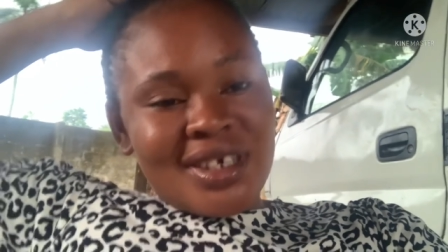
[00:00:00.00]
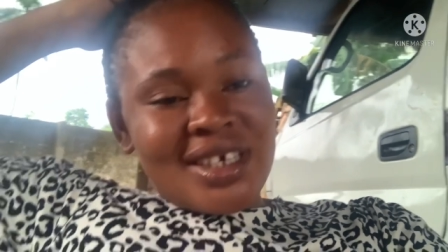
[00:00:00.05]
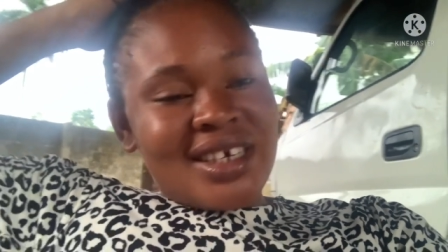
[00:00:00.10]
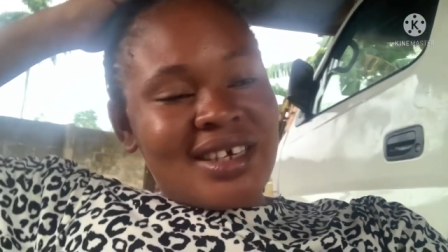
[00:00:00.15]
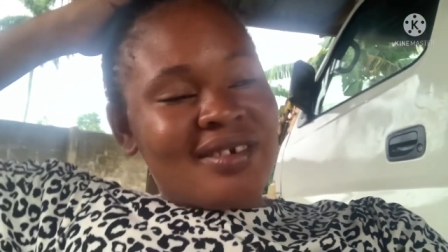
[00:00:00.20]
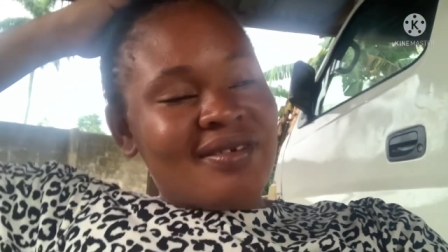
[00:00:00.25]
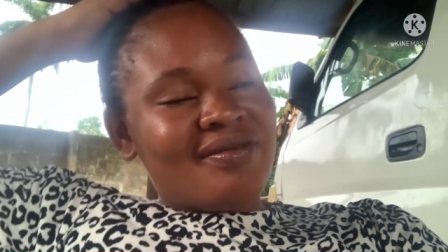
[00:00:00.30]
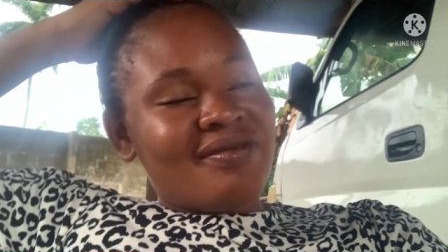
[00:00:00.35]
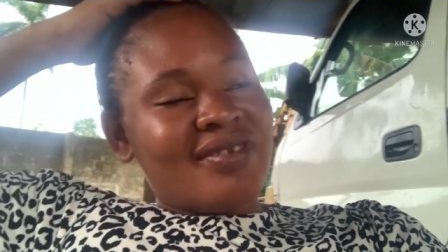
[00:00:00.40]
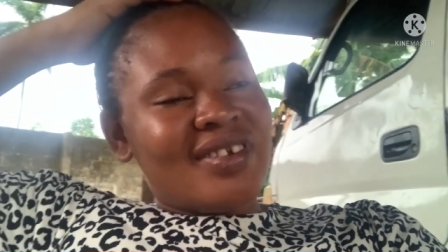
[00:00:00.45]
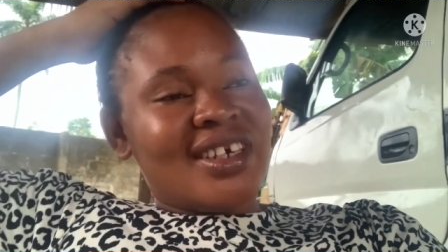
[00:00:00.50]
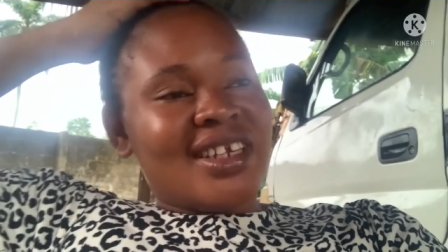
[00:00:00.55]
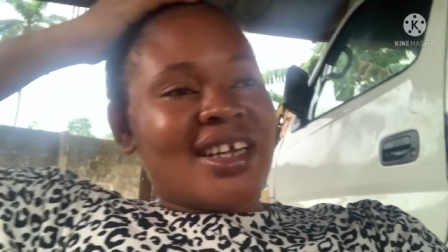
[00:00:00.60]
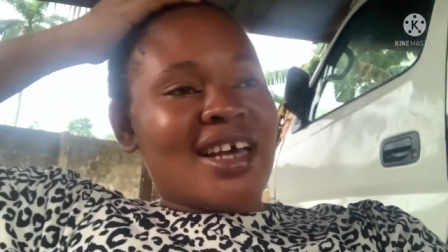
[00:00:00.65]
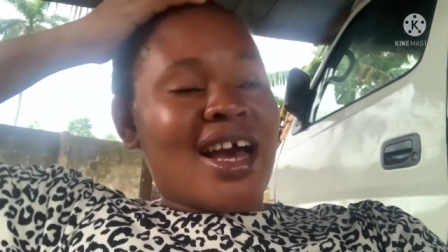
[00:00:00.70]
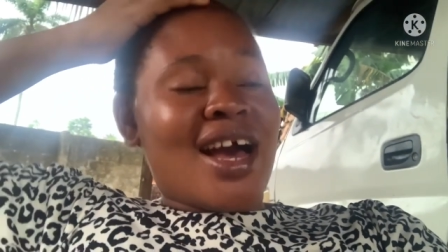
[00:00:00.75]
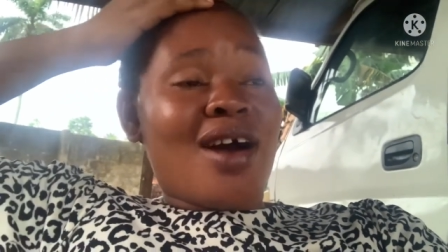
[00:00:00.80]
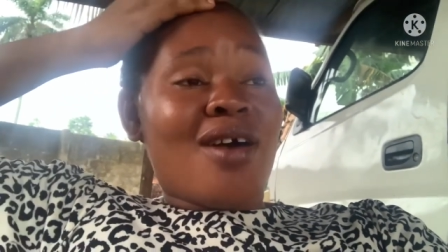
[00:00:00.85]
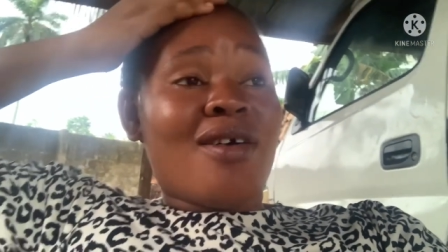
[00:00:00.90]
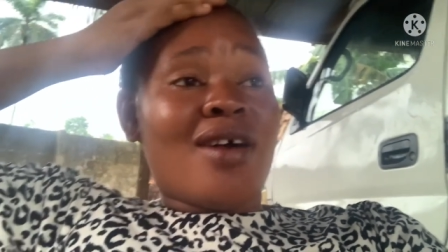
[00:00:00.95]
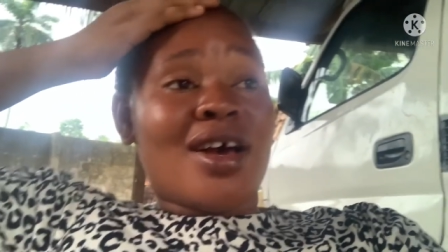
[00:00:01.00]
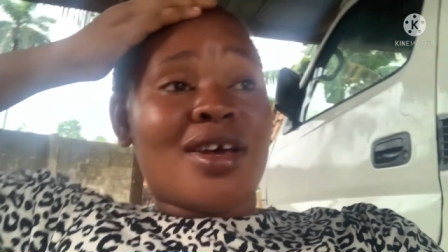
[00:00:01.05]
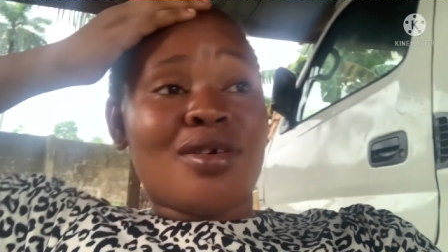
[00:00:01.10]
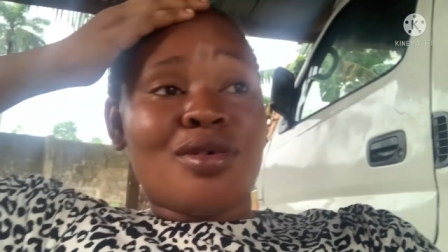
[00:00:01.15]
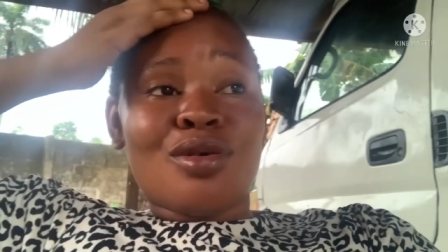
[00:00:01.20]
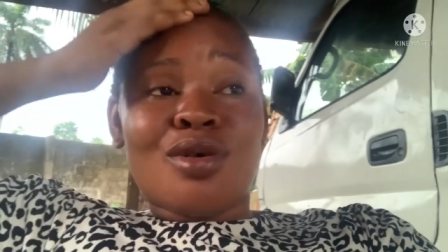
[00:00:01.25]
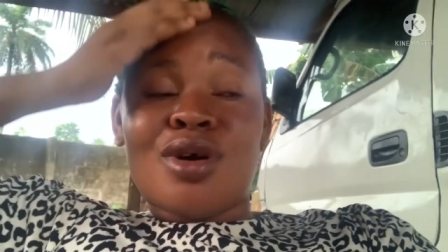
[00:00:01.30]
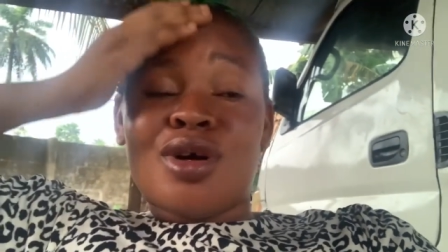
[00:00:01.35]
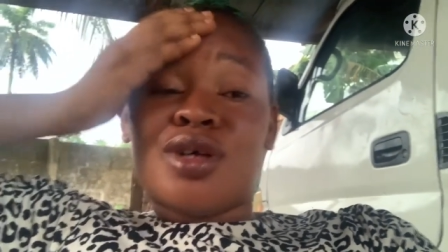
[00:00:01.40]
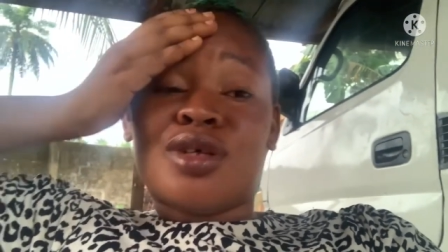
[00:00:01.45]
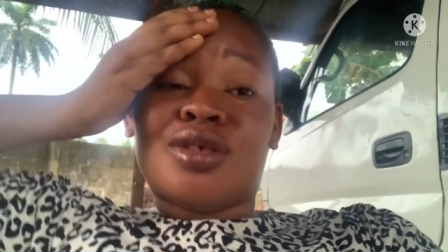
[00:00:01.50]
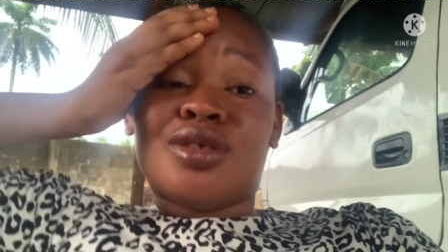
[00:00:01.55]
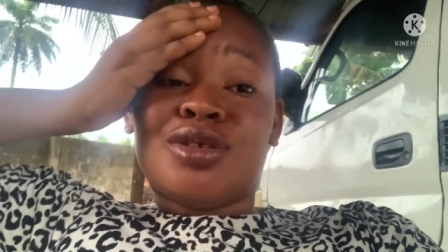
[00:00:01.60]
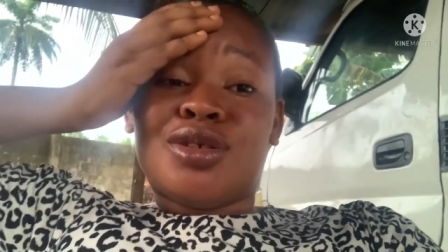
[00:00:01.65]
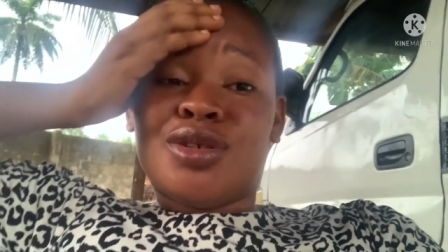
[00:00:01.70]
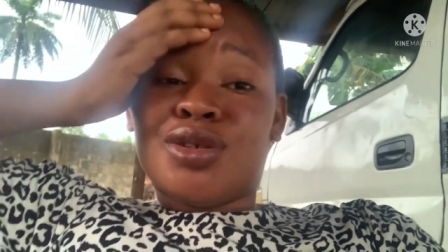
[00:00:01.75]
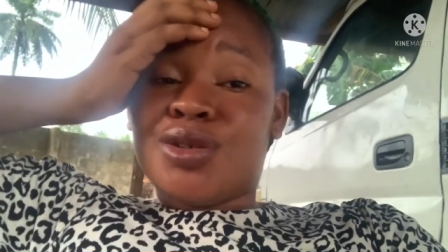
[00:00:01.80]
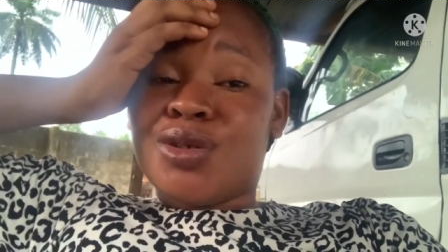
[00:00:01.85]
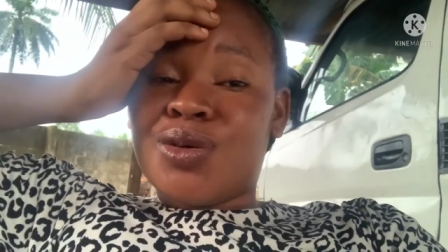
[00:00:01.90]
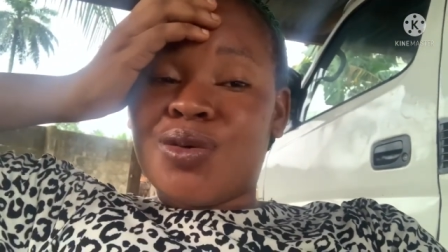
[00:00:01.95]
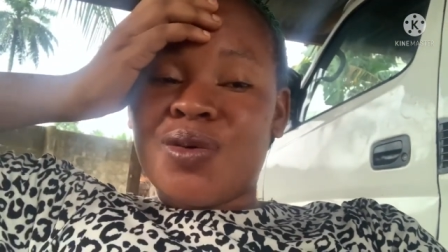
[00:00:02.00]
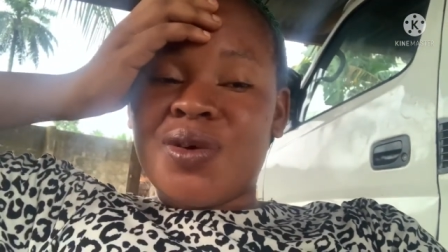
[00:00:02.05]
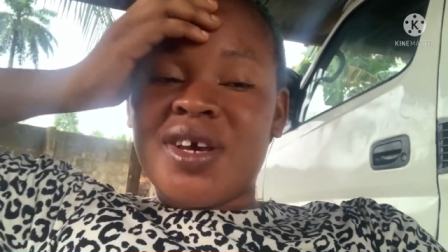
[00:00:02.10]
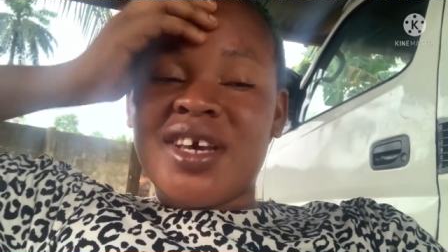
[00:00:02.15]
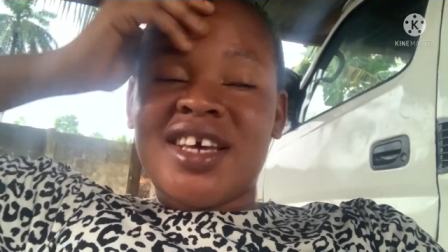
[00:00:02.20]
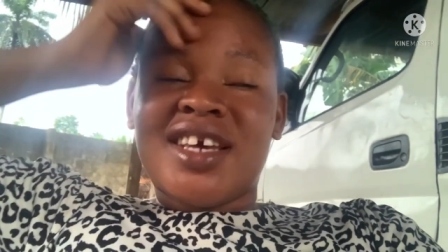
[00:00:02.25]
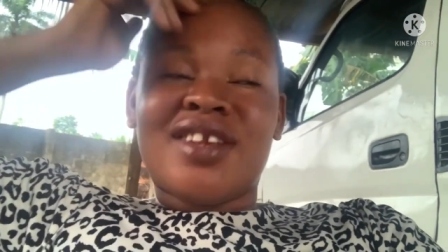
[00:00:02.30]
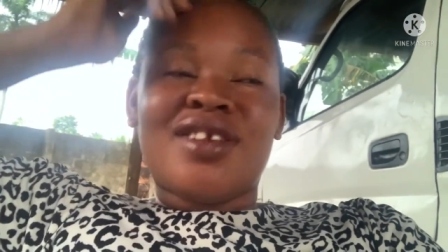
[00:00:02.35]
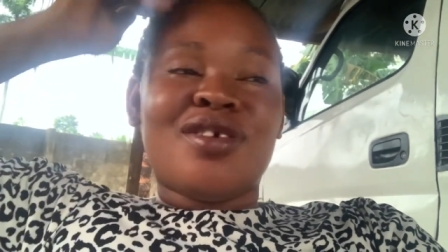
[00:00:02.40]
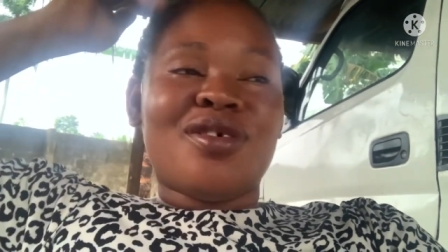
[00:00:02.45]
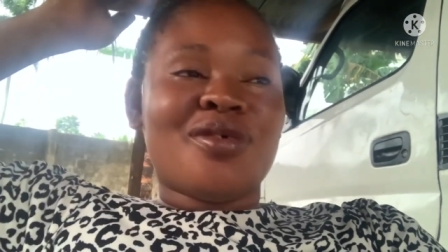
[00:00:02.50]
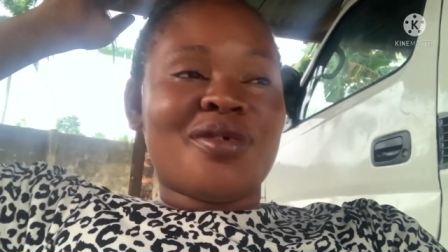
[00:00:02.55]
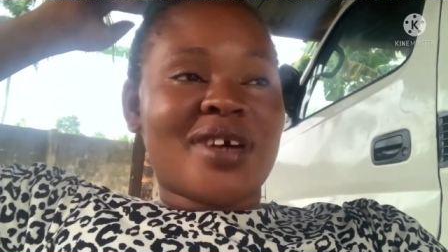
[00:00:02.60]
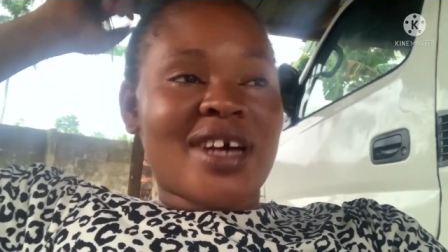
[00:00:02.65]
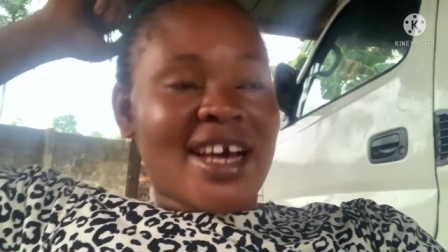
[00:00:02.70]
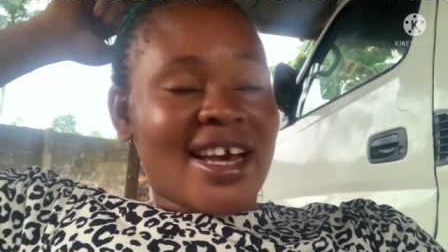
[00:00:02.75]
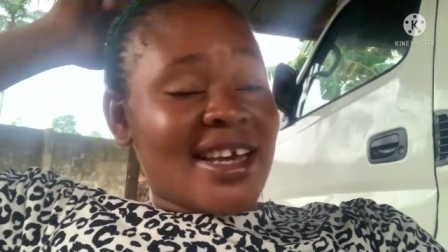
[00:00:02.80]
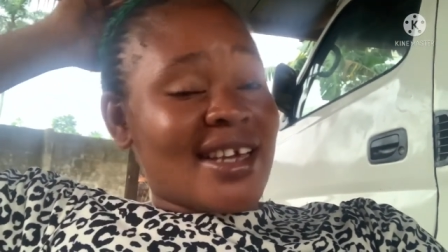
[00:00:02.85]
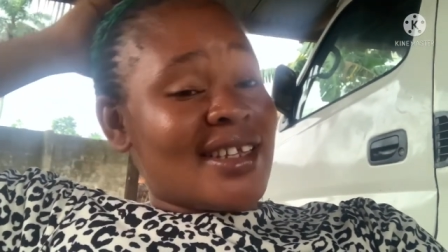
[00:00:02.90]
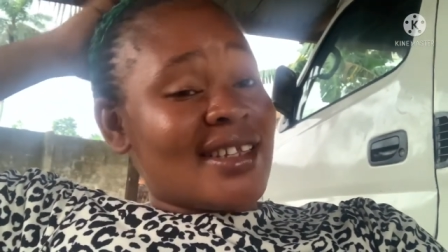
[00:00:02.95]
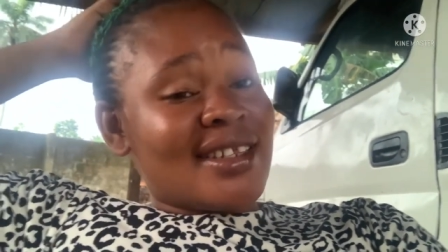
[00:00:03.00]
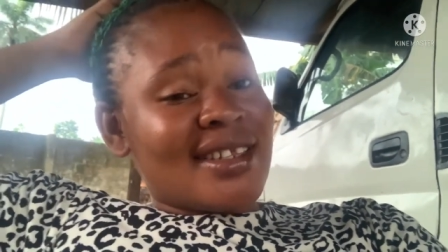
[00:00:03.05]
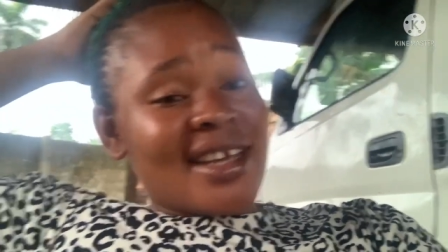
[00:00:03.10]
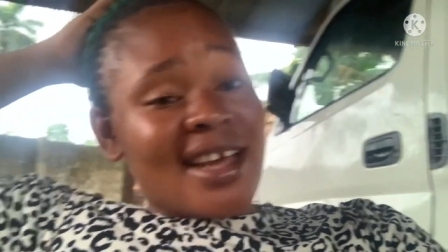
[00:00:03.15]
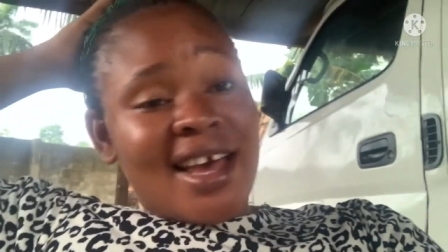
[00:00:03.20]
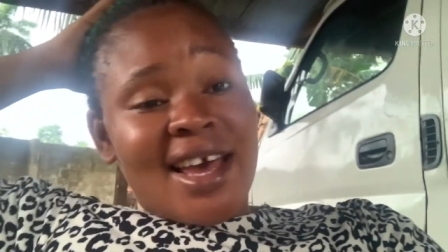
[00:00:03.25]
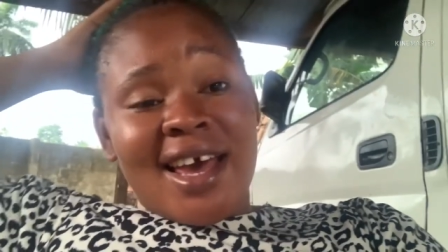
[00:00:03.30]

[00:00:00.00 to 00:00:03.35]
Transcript: evening. How are you all doing, you guys?